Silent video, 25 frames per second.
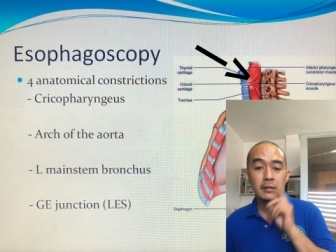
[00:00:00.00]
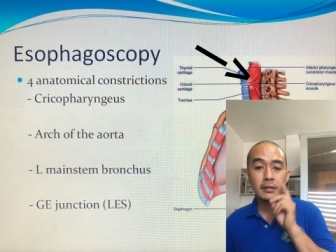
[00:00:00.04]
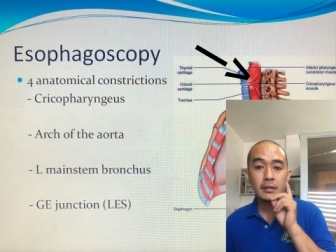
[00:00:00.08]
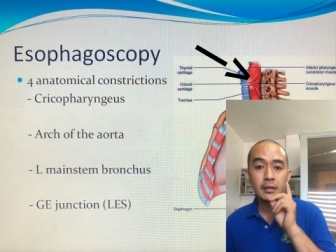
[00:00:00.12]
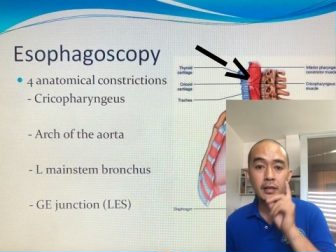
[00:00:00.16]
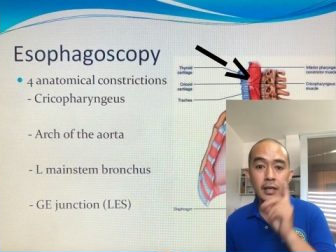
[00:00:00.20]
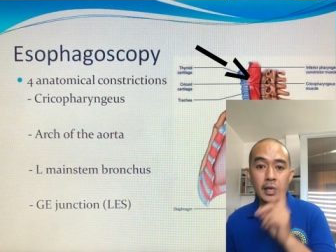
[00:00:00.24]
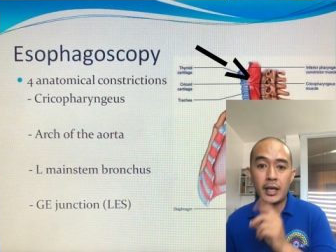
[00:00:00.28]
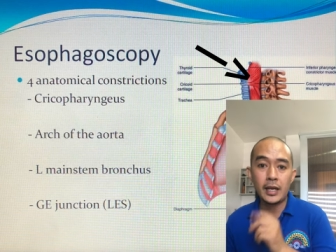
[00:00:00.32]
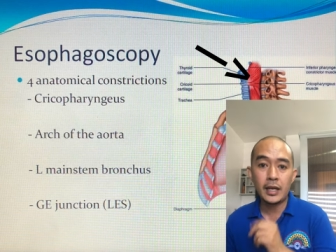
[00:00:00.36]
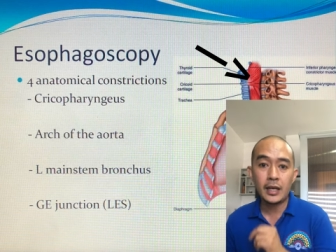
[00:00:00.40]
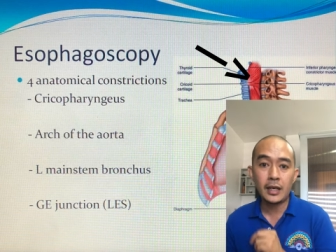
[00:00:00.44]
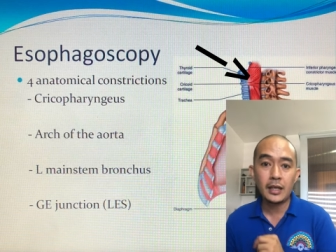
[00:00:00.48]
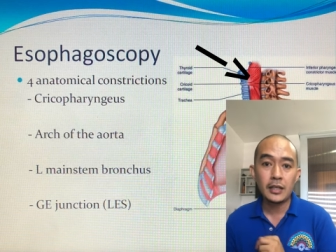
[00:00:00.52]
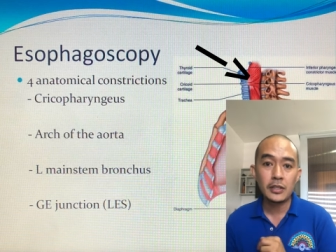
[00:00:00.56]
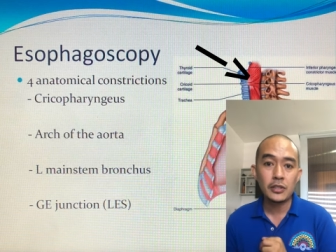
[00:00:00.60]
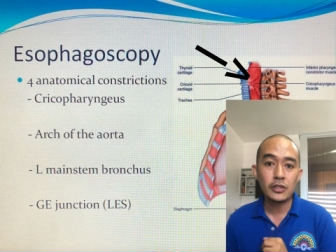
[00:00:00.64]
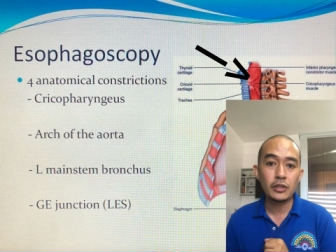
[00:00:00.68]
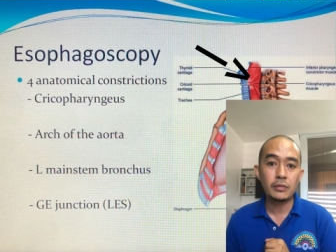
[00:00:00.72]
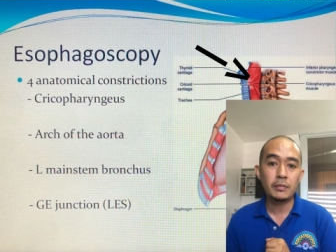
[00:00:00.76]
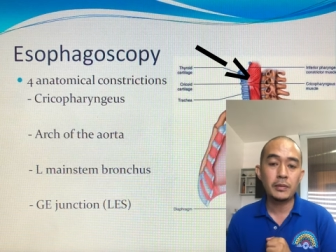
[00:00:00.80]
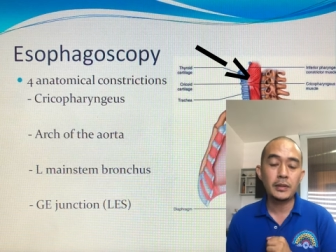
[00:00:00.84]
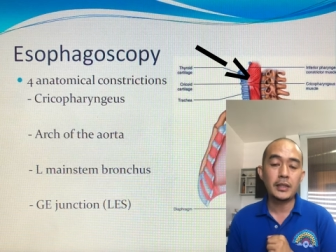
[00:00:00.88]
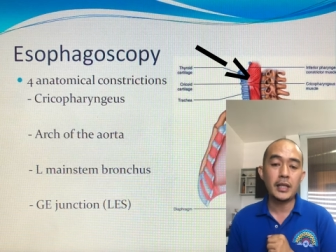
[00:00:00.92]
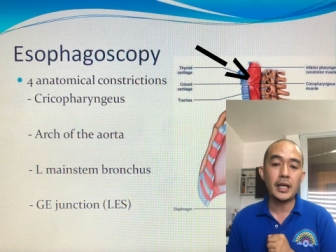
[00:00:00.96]
Care
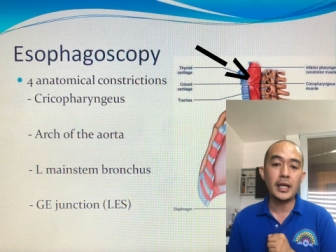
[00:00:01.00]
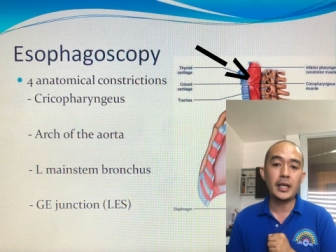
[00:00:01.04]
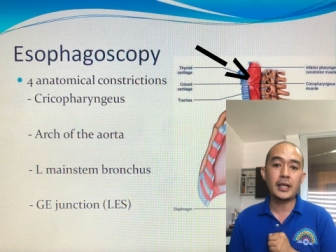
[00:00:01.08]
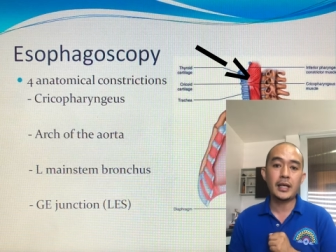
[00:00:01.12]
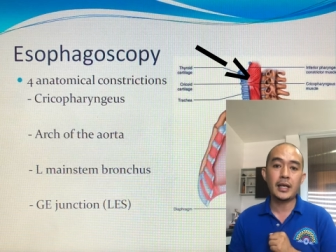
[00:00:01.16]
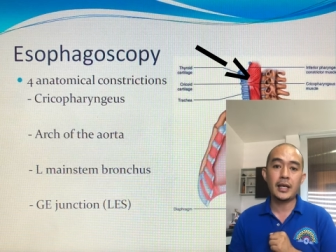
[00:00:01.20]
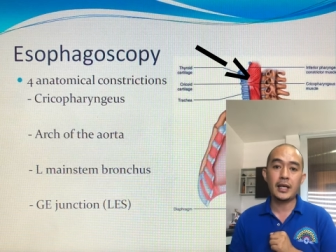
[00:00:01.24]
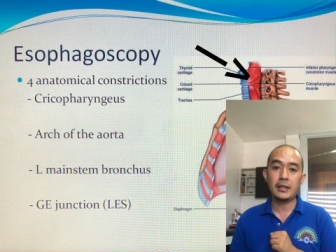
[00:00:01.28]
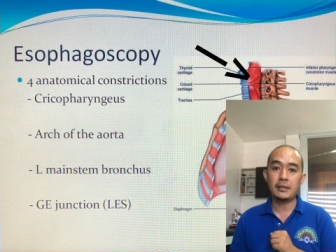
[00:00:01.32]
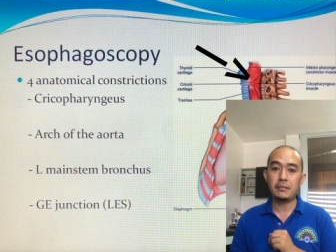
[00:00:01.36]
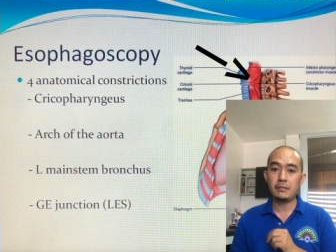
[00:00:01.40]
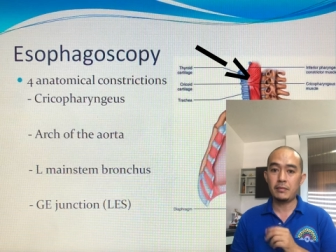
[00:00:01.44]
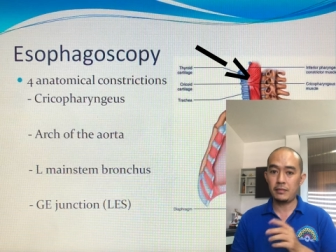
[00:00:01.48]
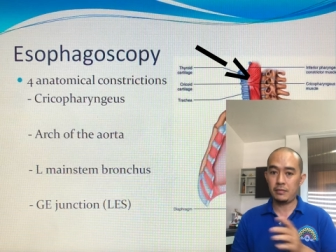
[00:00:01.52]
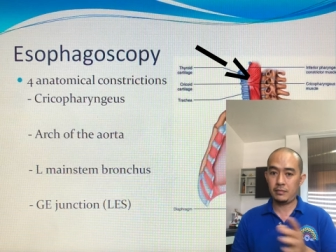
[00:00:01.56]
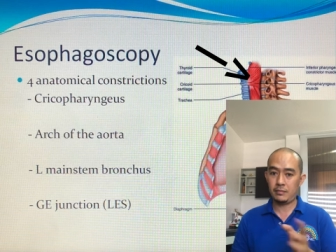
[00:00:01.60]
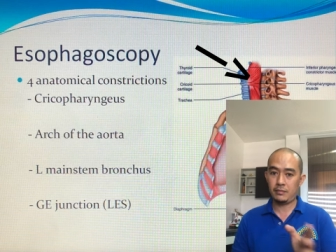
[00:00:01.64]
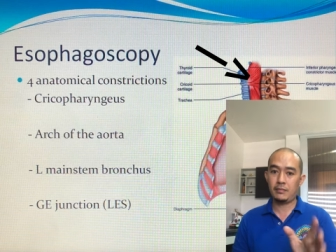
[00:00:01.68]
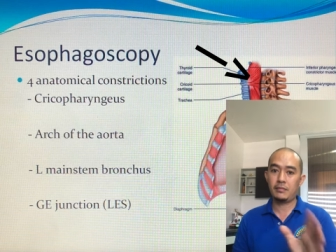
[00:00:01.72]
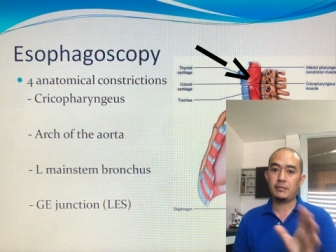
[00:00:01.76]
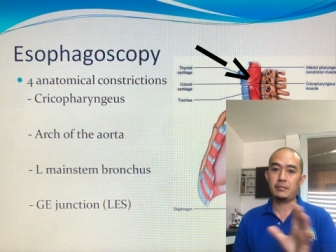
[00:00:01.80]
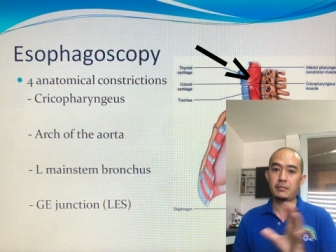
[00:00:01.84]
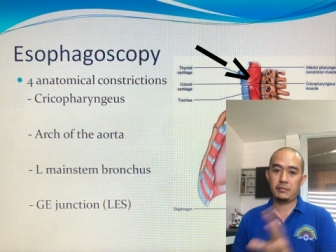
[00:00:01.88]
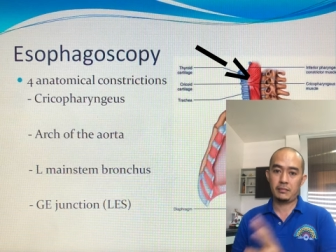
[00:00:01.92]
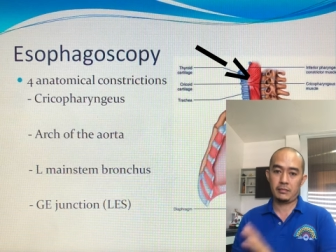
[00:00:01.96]
should be taken,
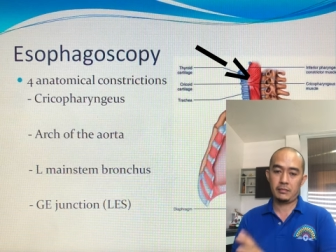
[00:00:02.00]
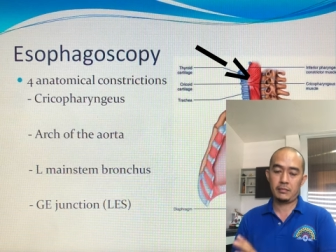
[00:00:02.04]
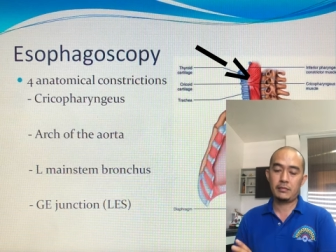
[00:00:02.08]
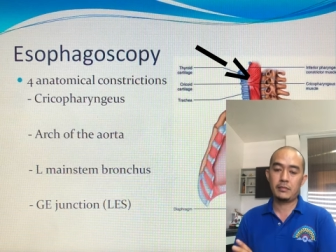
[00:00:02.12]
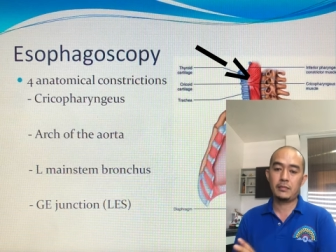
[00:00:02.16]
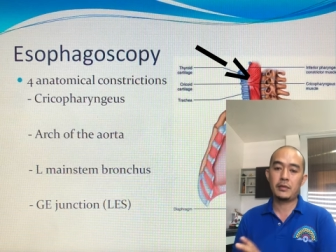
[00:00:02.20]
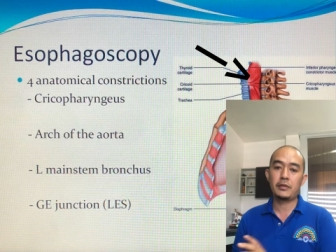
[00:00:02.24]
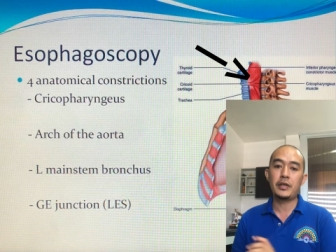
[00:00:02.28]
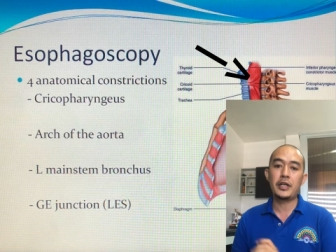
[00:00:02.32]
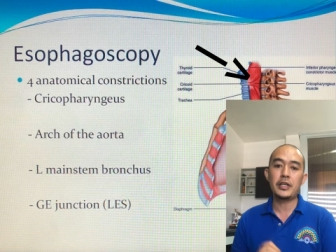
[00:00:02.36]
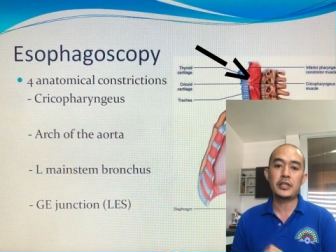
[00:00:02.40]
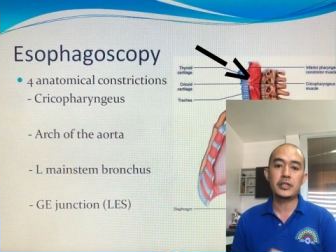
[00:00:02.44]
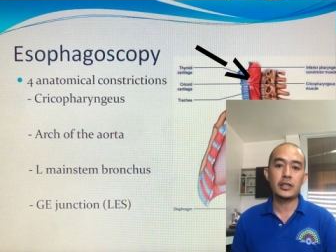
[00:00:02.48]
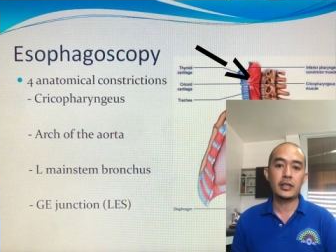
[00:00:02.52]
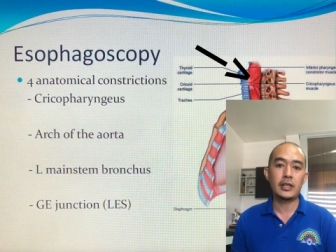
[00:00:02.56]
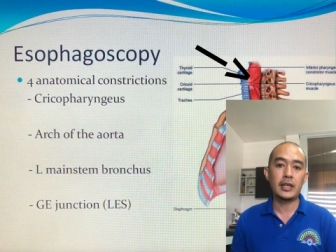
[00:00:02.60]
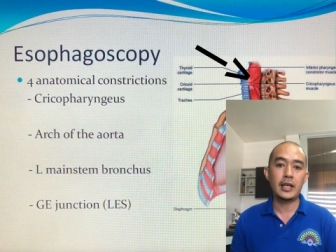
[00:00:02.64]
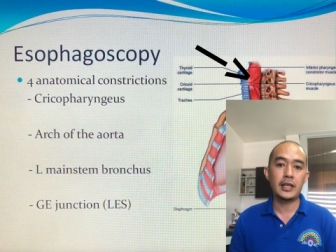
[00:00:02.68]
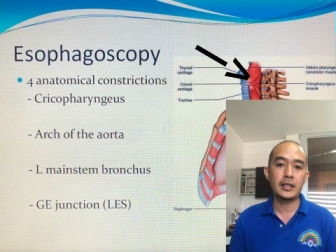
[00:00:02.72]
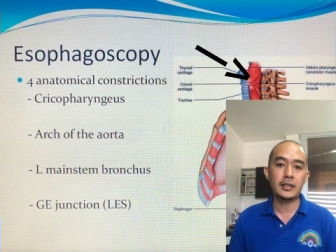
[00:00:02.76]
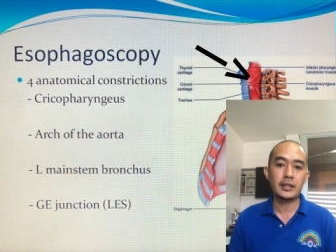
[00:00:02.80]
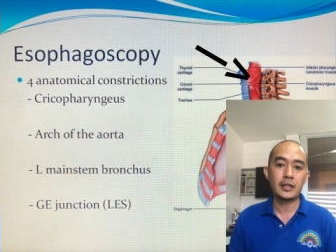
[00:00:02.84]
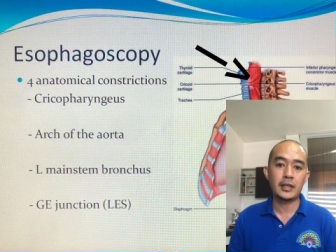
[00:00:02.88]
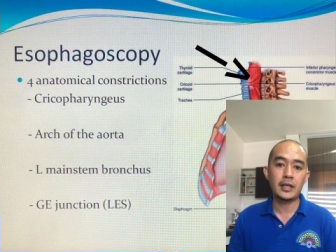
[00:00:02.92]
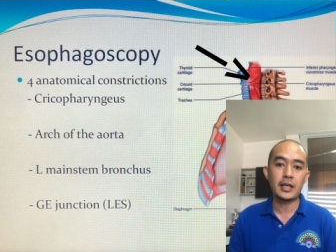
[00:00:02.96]
reason
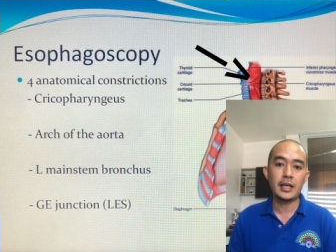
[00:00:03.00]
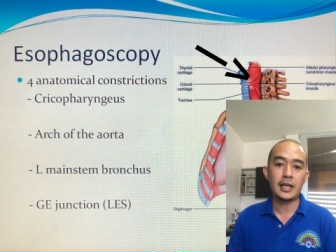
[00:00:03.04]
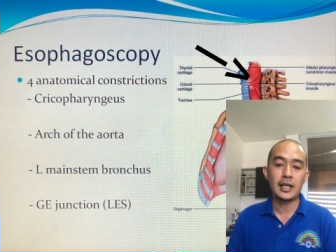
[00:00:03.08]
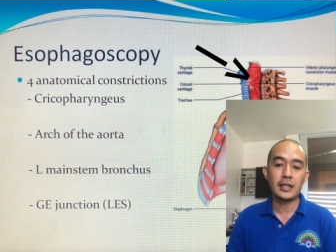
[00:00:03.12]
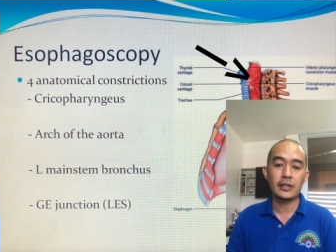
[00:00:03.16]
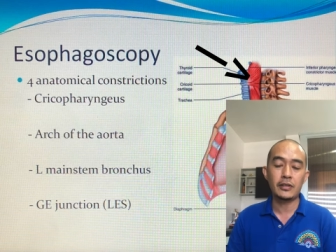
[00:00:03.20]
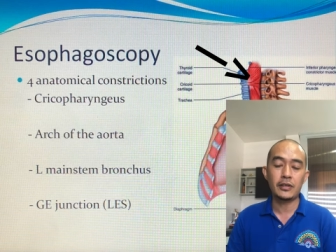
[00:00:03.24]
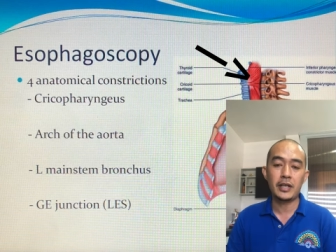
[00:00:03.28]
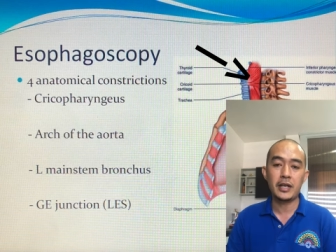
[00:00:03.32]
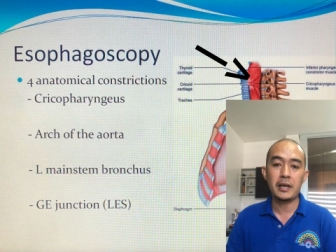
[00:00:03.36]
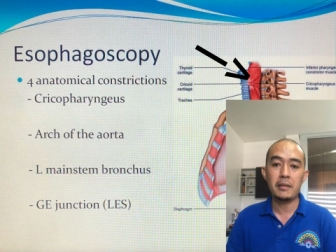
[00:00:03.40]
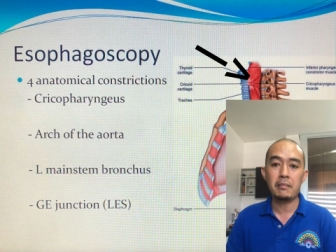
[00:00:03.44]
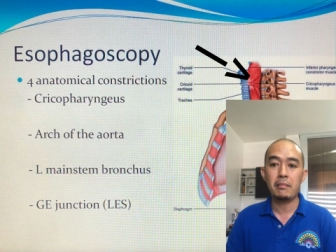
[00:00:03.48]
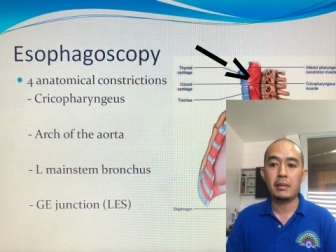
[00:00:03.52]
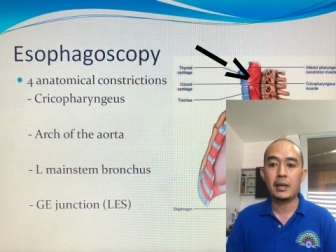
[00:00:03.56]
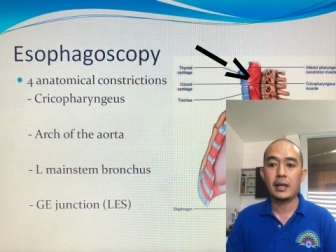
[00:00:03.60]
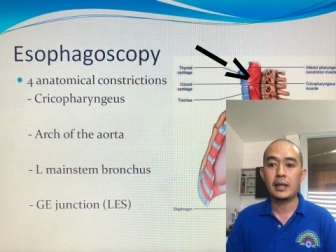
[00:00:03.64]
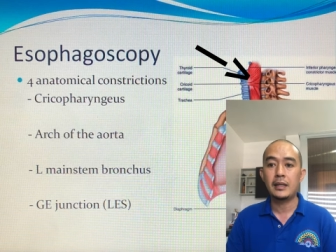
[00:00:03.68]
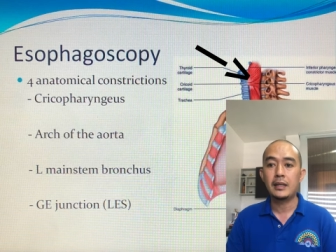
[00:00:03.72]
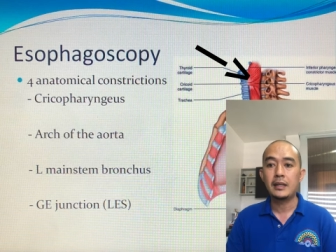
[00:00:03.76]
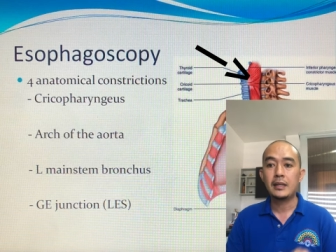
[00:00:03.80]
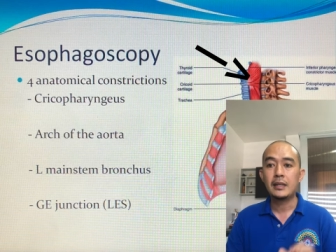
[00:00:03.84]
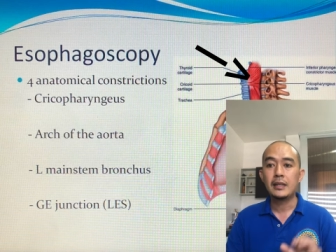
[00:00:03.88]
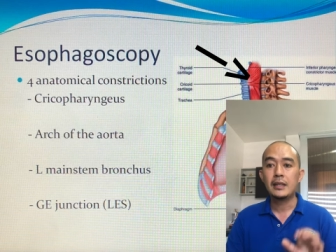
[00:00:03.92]
later lang natin ihambal,